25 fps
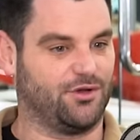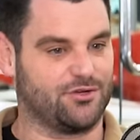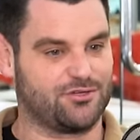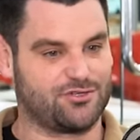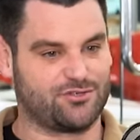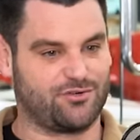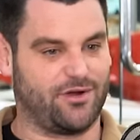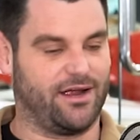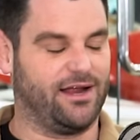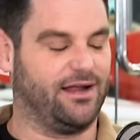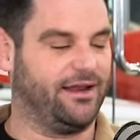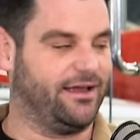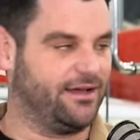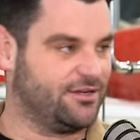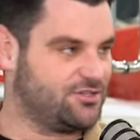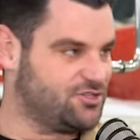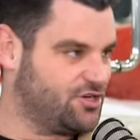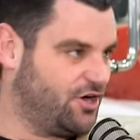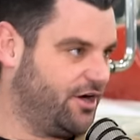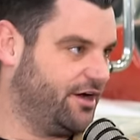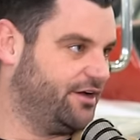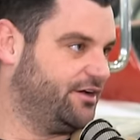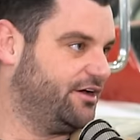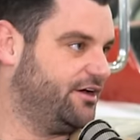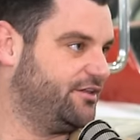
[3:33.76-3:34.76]
Australia,
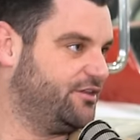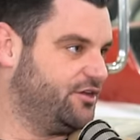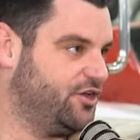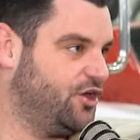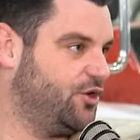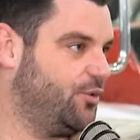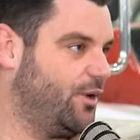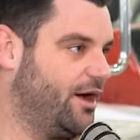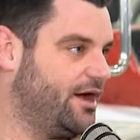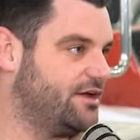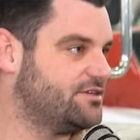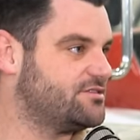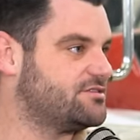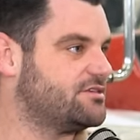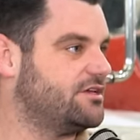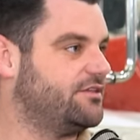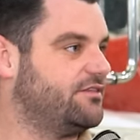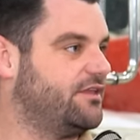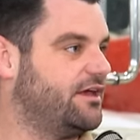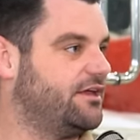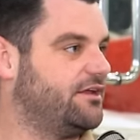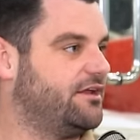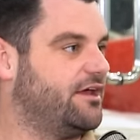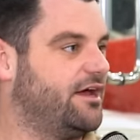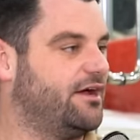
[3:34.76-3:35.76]
China, the US. And
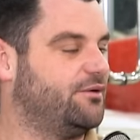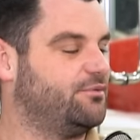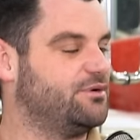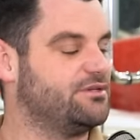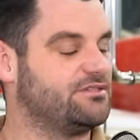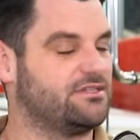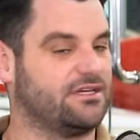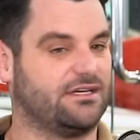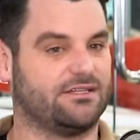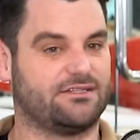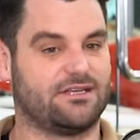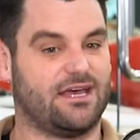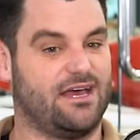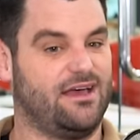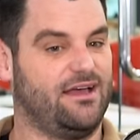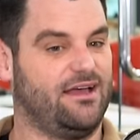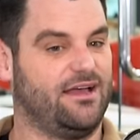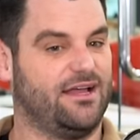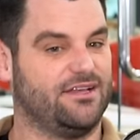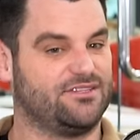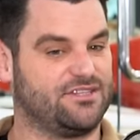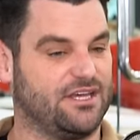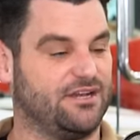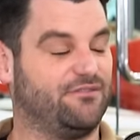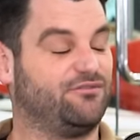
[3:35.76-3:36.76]
then we said,
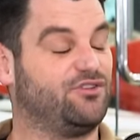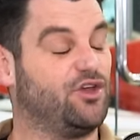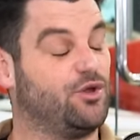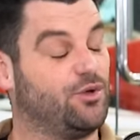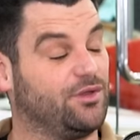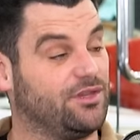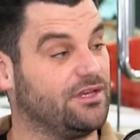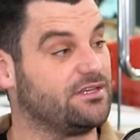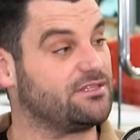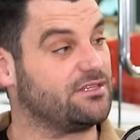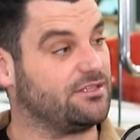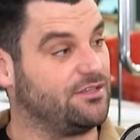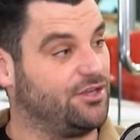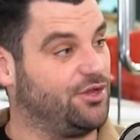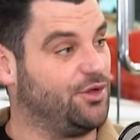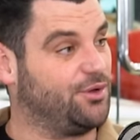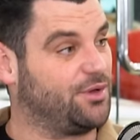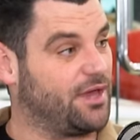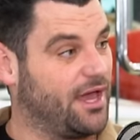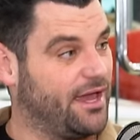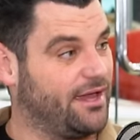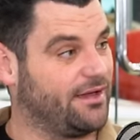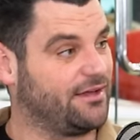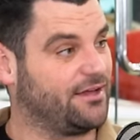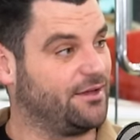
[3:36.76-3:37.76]
instead of doing this in the
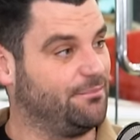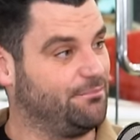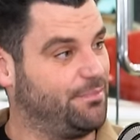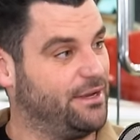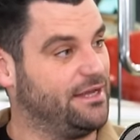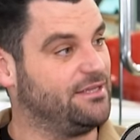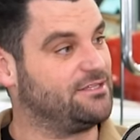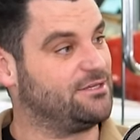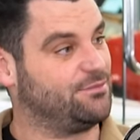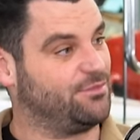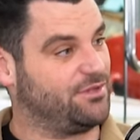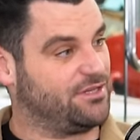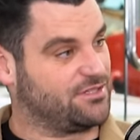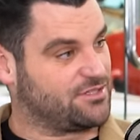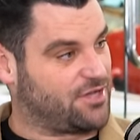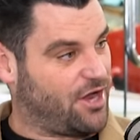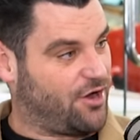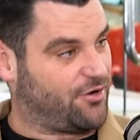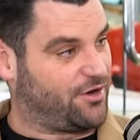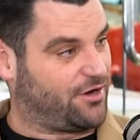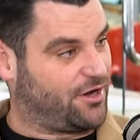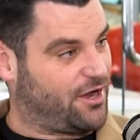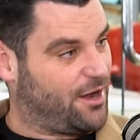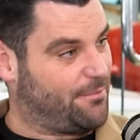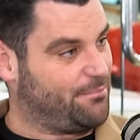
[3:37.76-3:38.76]
UK and competing with this
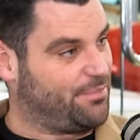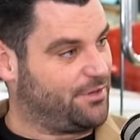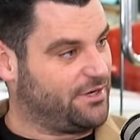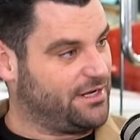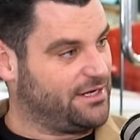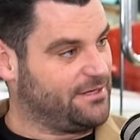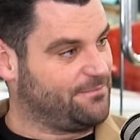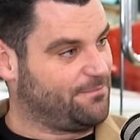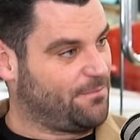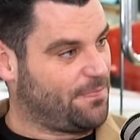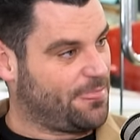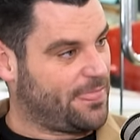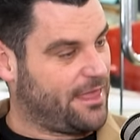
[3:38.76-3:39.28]
current company,